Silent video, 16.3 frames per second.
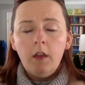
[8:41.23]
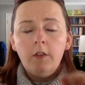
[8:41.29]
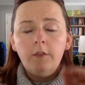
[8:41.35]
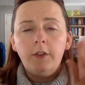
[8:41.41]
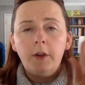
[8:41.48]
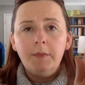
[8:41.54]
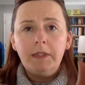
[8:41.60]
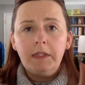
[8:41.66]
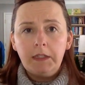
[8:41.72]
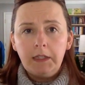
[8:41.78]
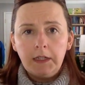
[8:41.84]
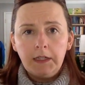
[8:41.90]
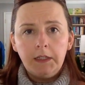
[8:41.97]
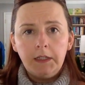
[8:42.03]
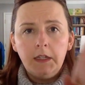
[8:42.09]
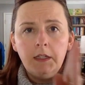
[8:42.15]
From
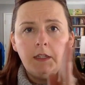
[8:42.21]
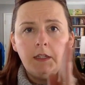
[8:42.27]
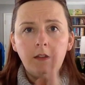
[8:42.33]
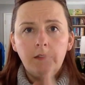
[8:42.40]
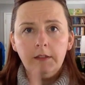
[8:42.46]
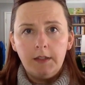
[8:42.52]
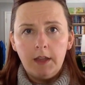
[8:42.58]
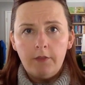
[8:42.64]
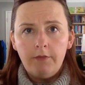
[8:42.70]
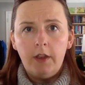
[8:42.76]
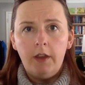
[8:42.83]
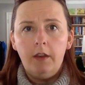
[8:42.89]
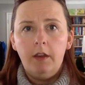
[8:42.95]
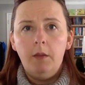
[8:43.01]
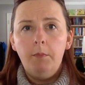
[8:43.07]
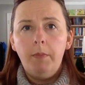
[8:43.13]
6 until 7,